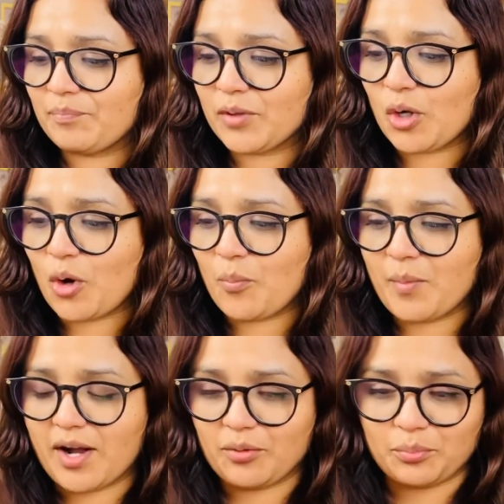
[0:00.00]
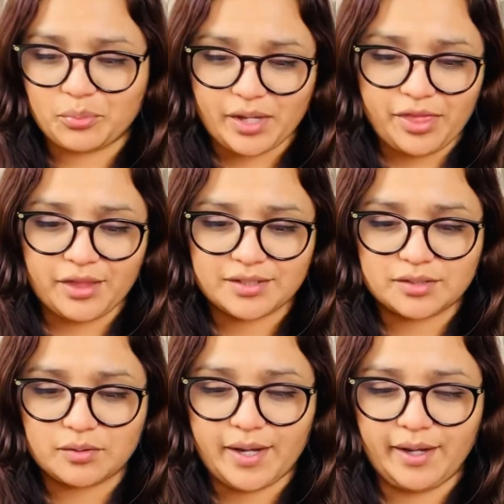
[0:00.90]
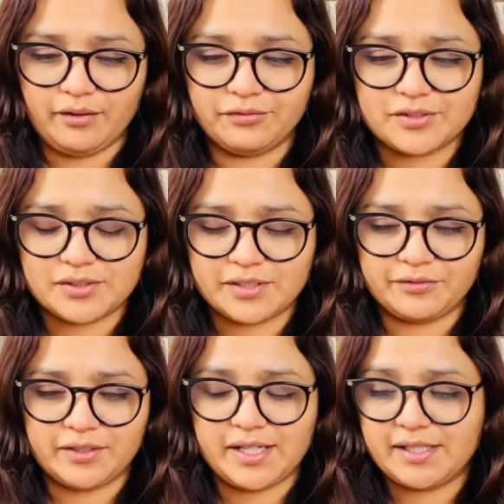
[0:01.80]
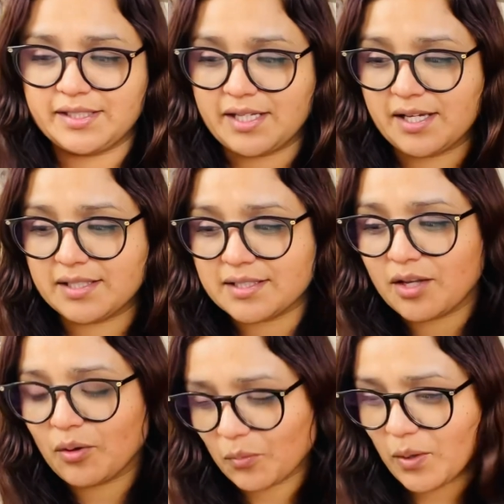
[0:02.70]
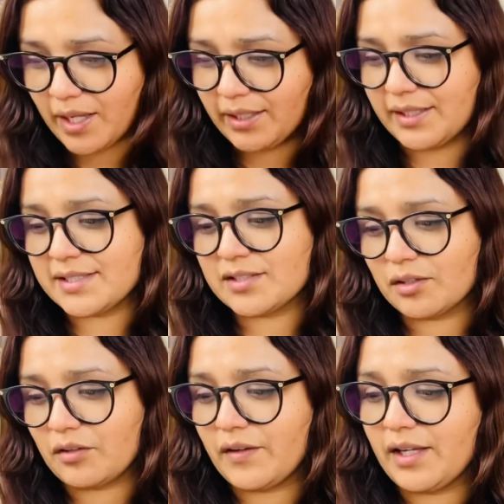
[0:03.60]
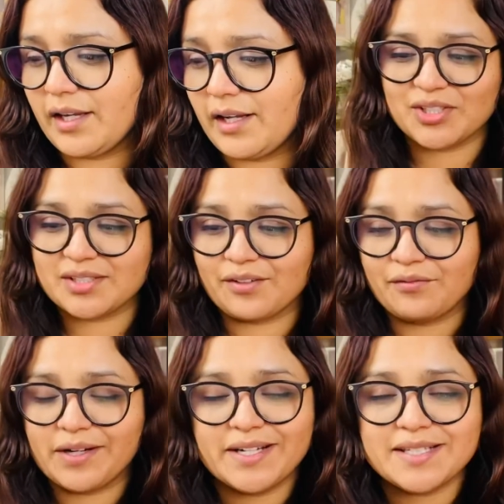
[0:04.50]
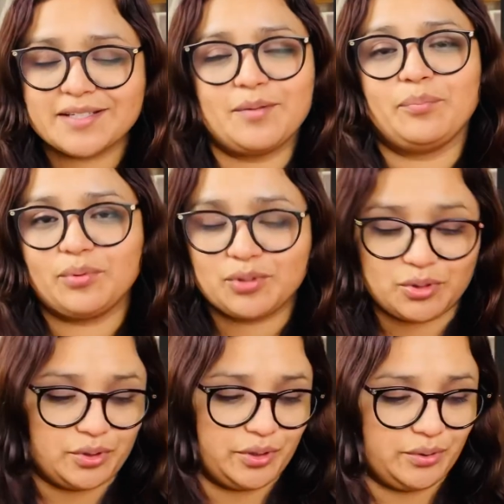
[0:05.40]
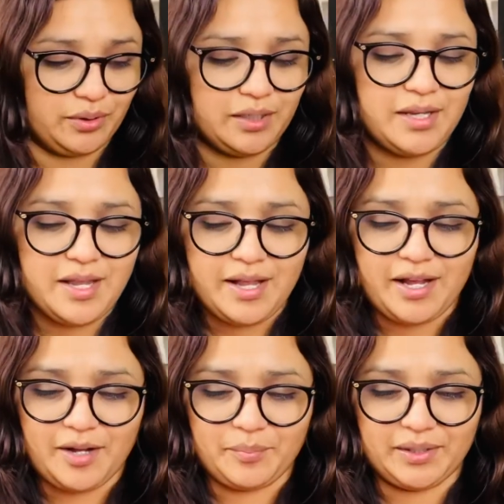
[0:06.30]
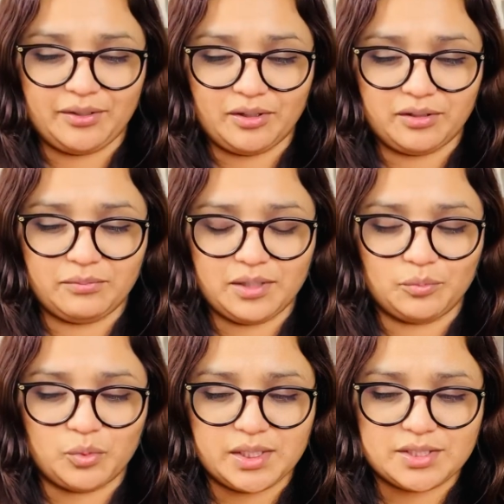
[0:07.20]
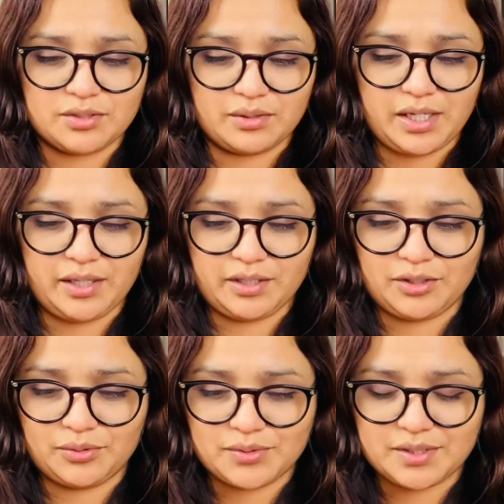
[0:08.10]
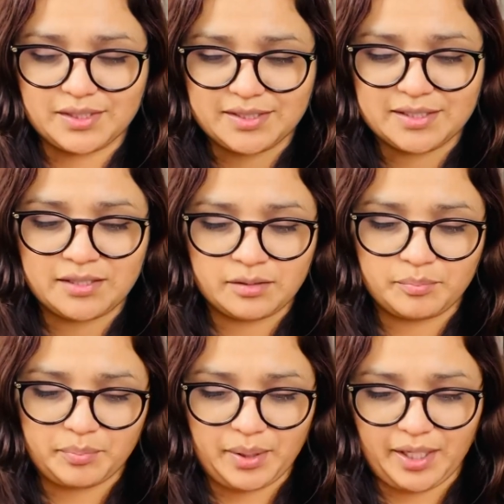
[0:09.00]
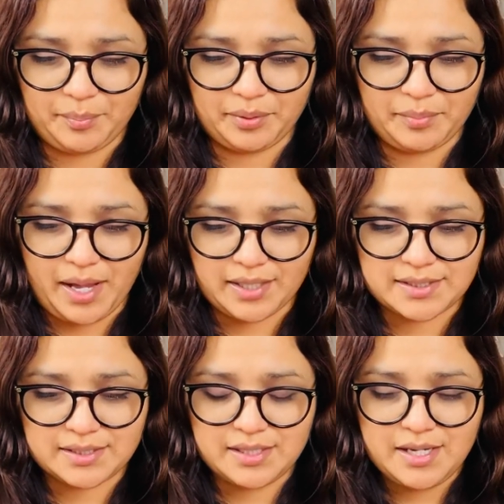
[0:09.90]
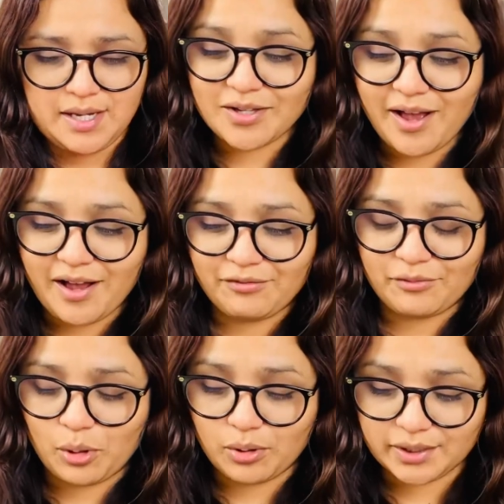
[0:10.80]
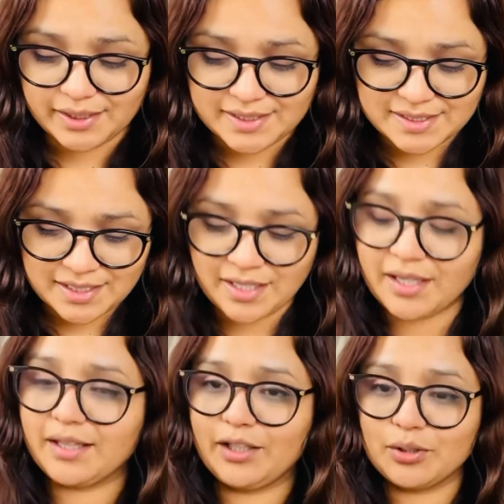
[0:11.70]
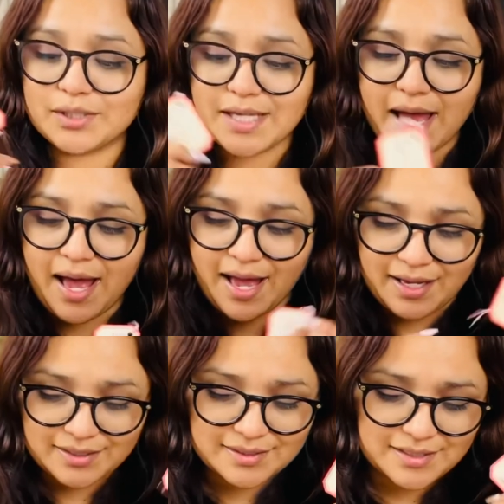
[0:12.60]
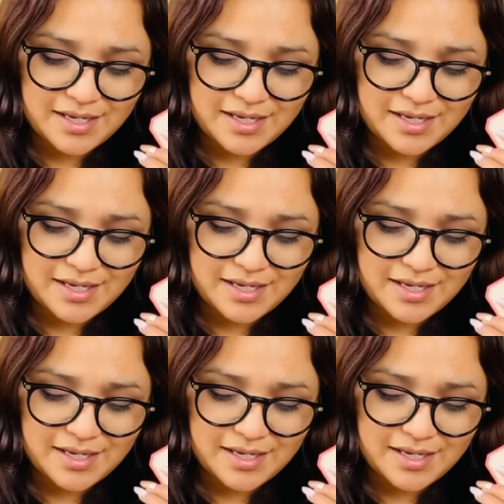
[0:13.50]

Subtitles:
come out with. So I have two different ideas. One is to create just a very simple journal, but the other one was to kind of use these paper bags. We have all these little tags.